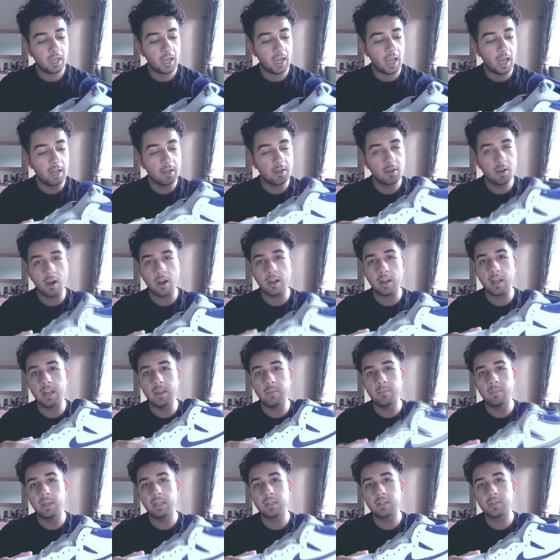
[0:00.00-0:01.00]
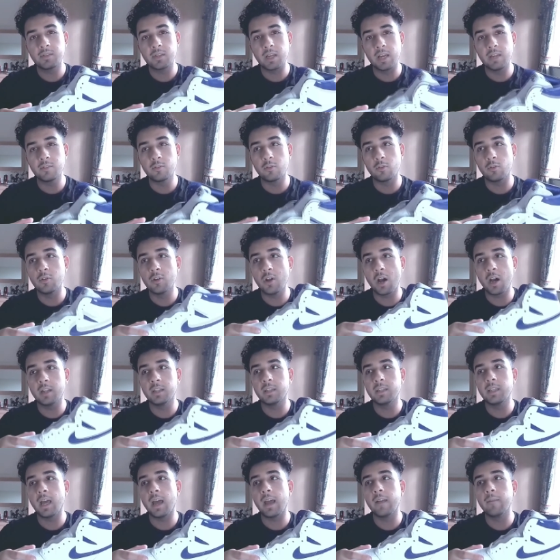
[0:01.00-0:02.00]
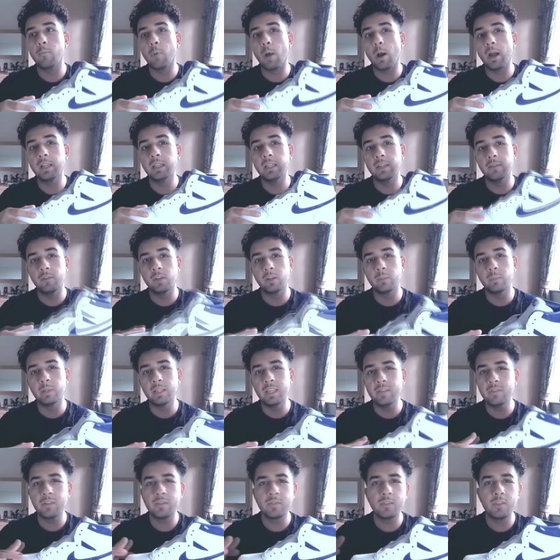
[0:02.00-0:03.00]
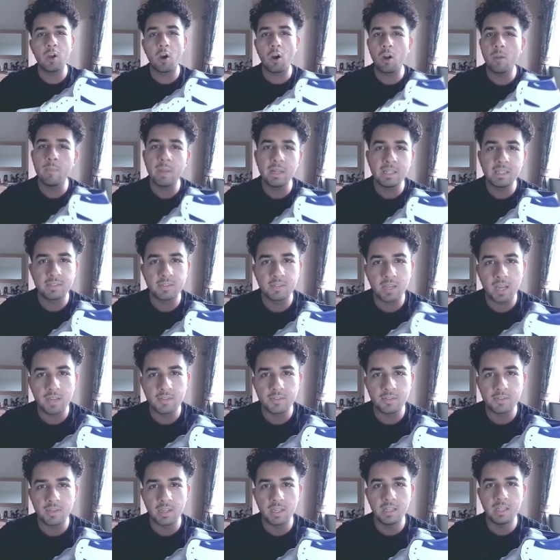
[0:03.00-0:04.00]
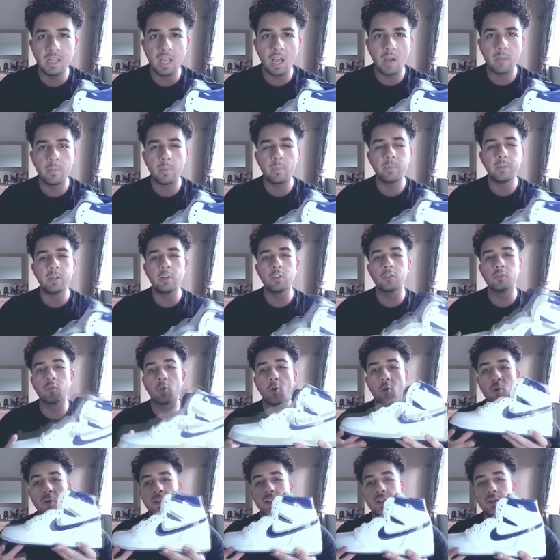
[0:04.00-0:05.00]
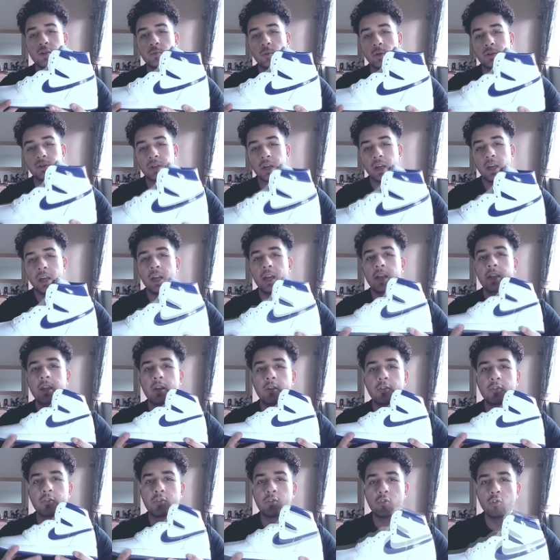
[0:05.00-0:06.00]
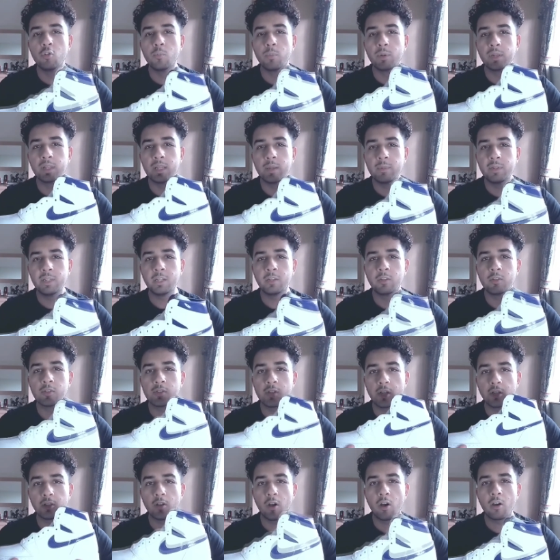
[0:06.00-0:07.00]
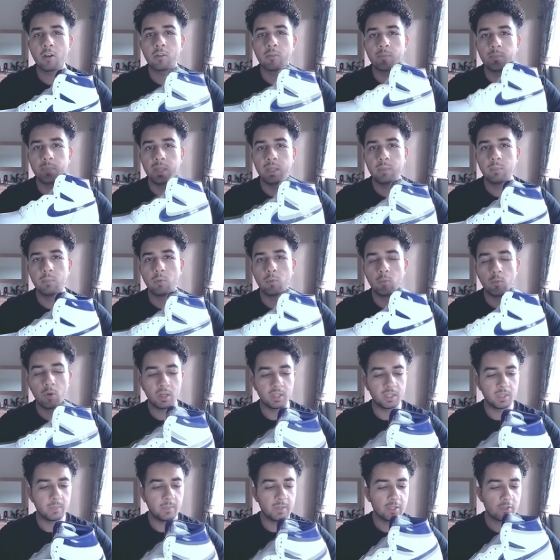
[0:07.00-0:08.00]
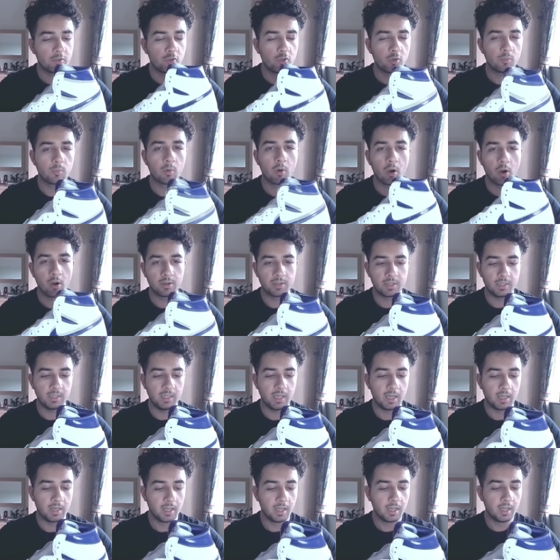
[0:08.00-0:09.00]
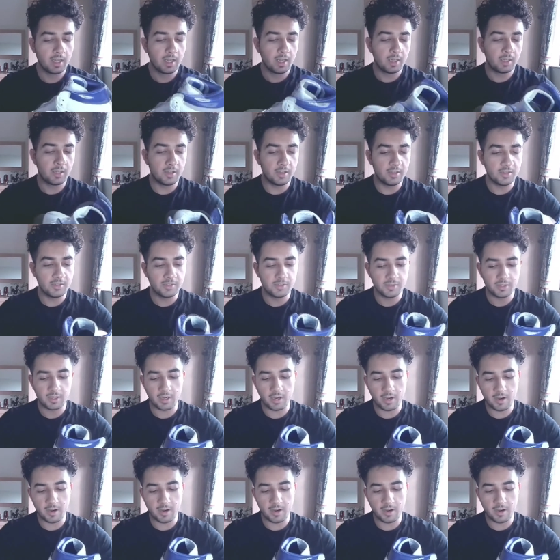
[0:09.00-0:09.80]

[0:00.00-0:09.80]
and not in men's sizing, or not that widely available. Even if they are men's sizes in the Alma Maniers or these ones, they're super limited because a lot of people want them, and it's super hard to get. Because